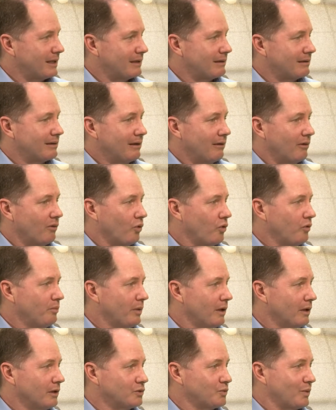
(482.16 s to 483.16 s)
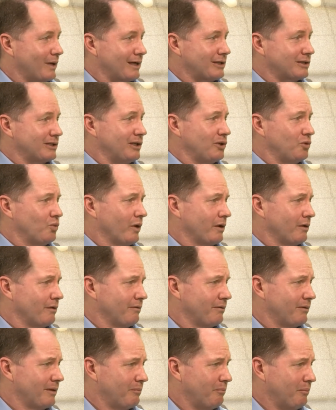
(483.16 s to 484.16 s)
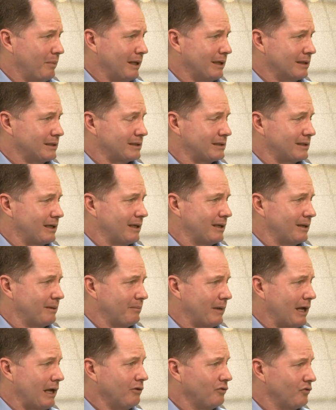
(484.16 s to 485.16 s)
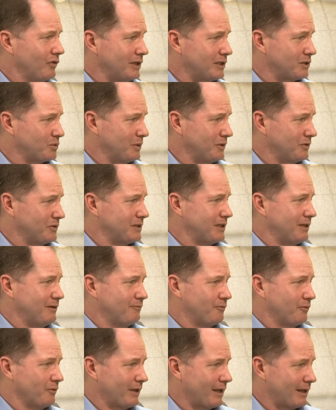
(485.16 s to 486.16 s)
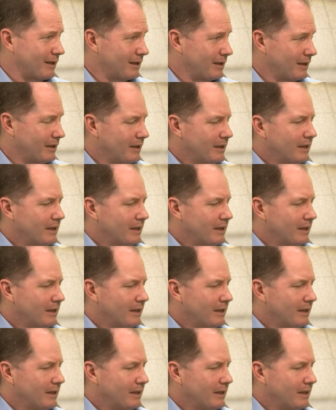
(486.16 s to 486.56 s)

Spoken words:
that lawn bowls were actually one of the biggest entries we received for that.